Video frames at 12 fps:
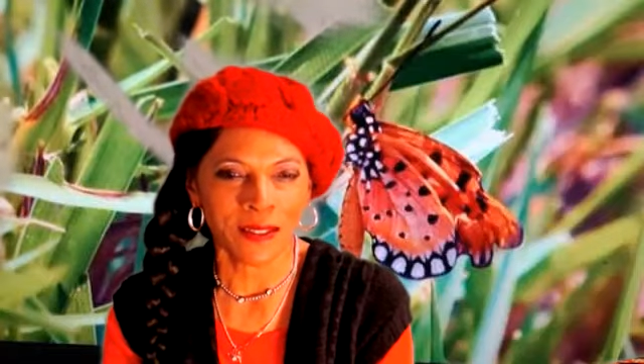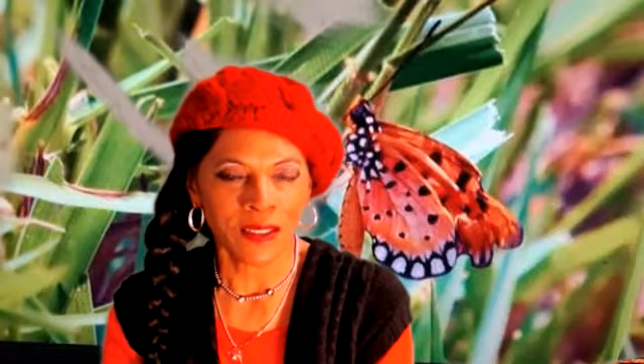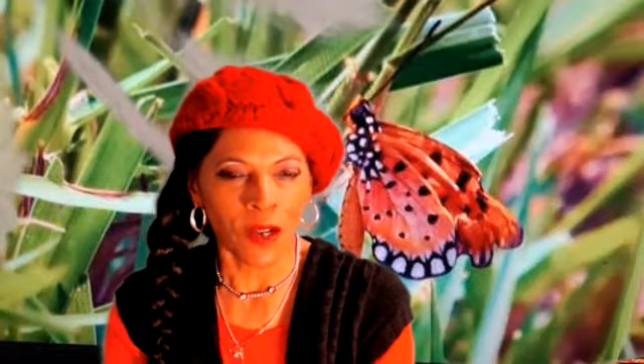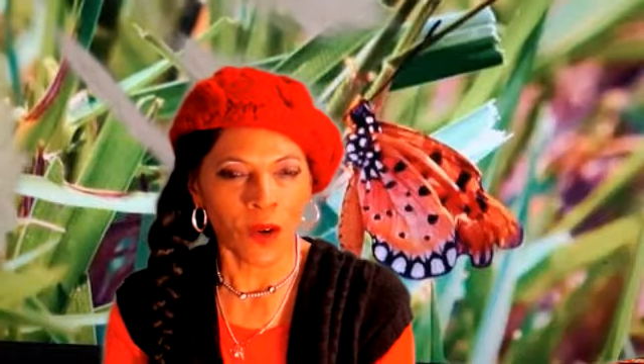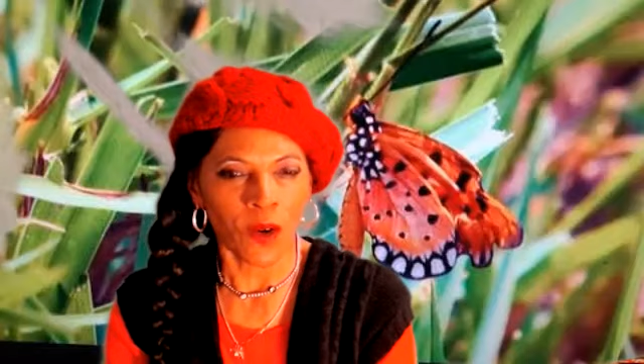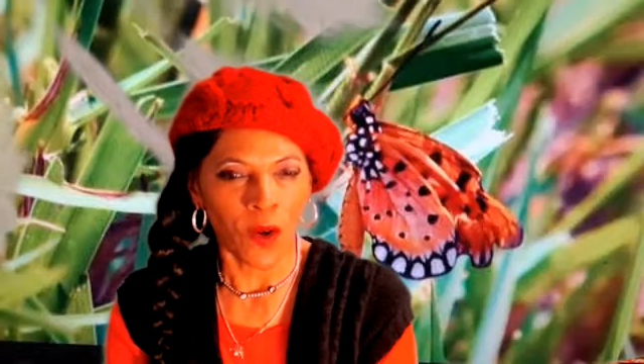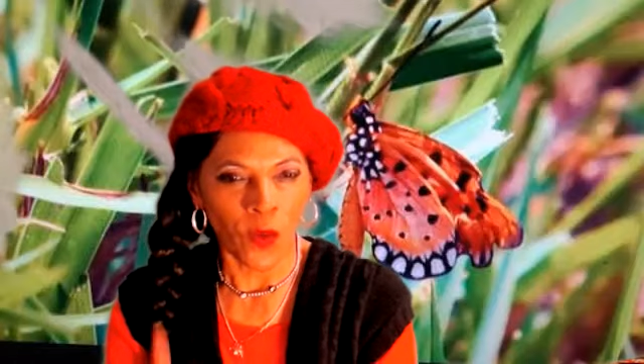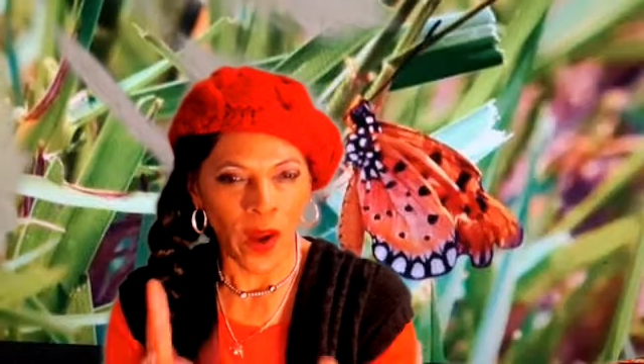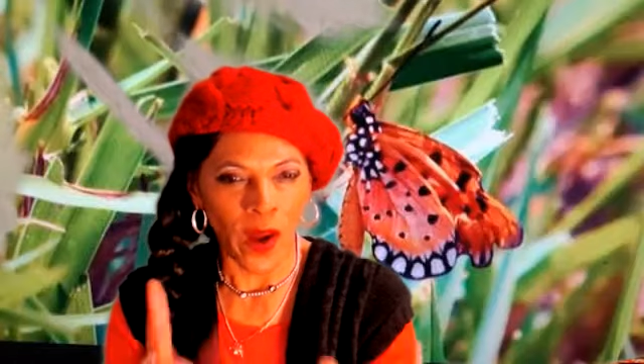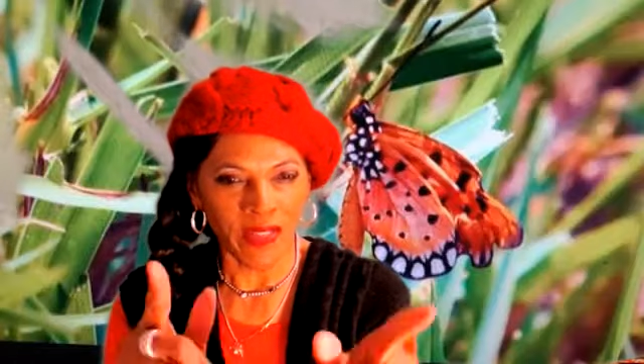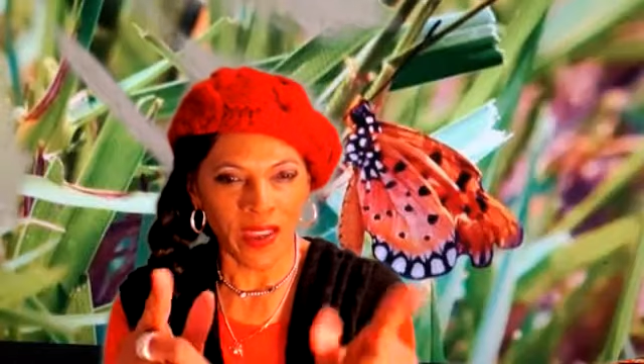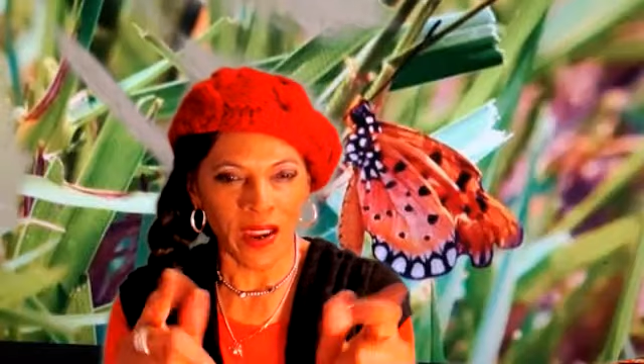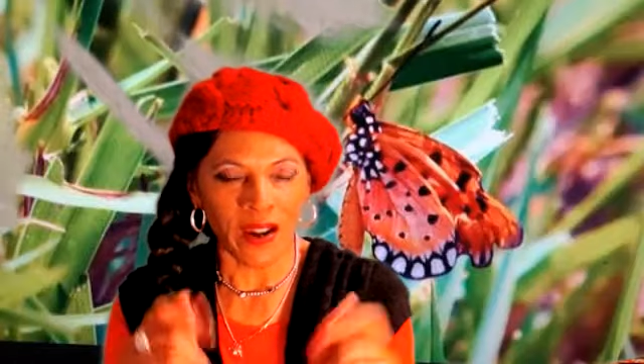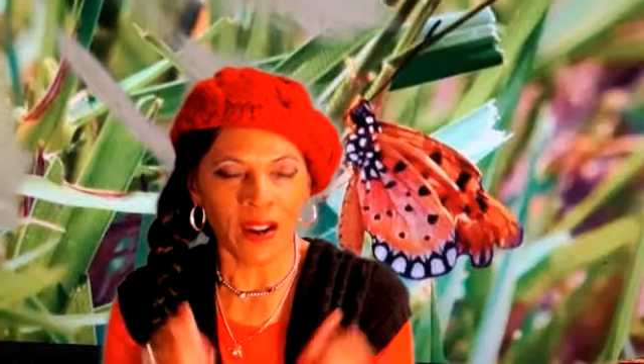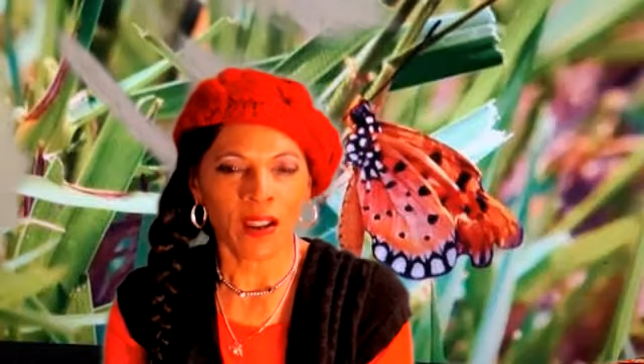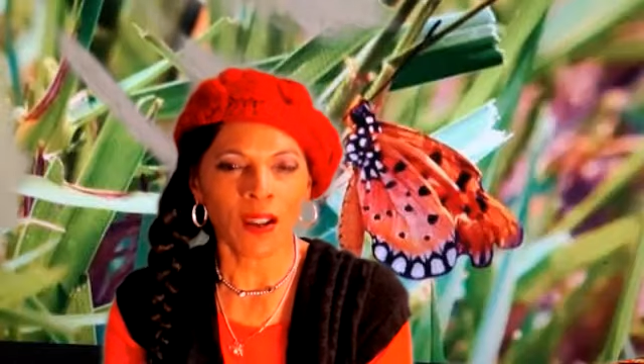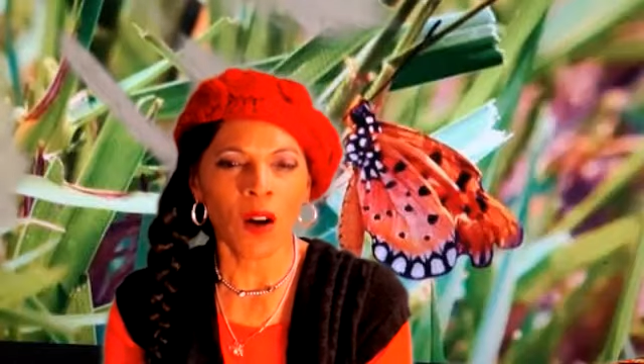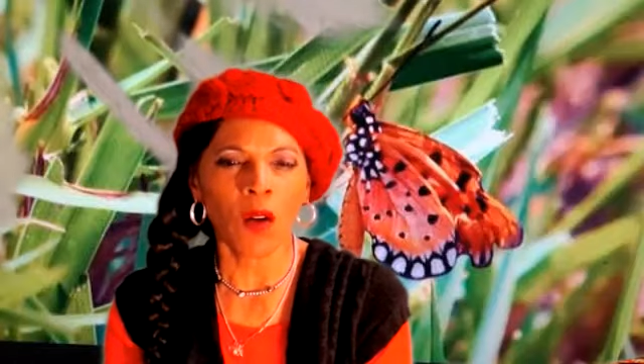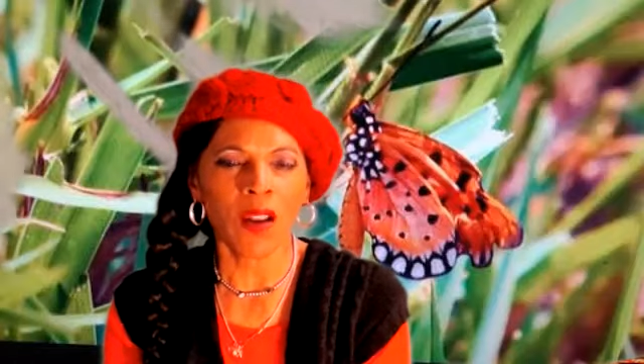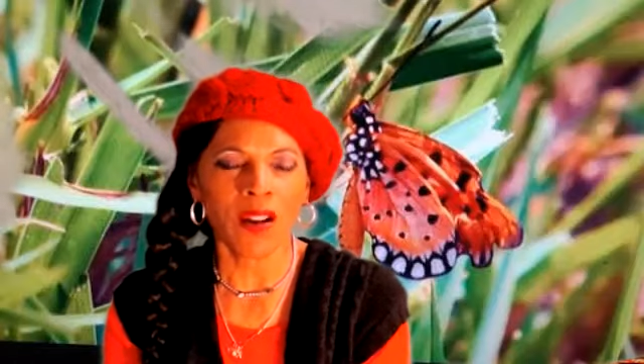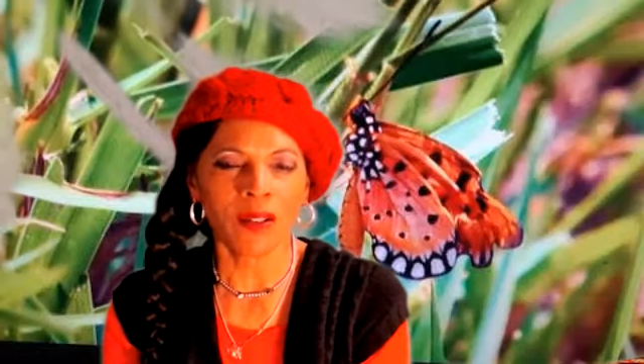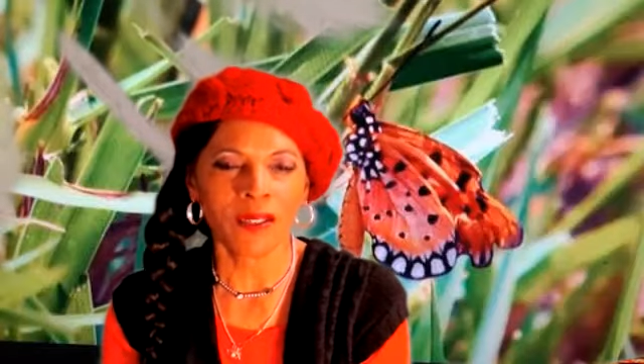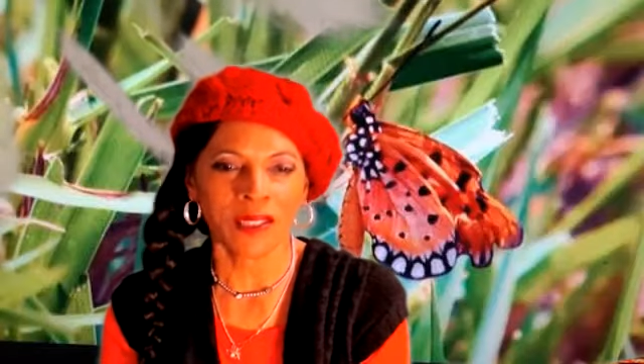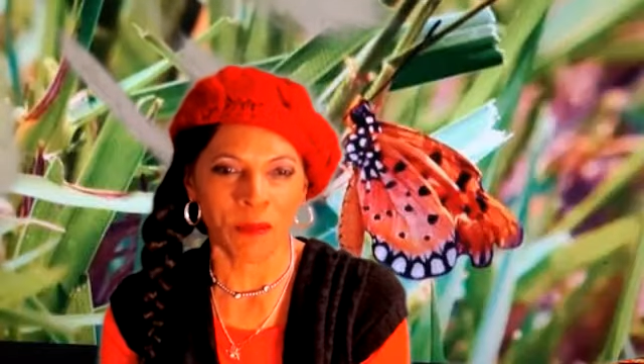so right there go
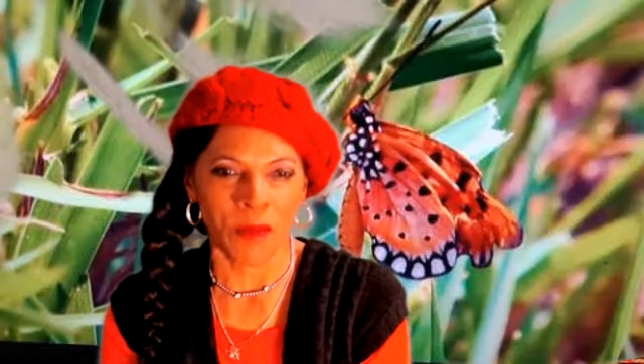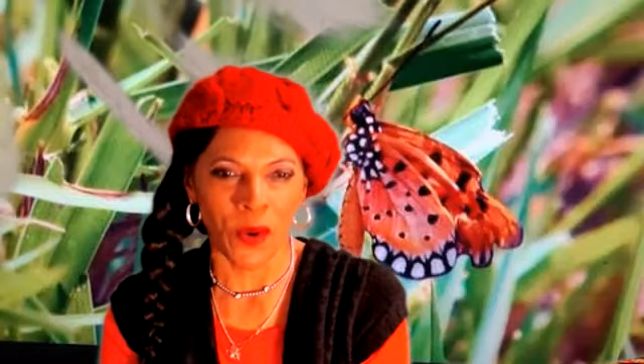learn some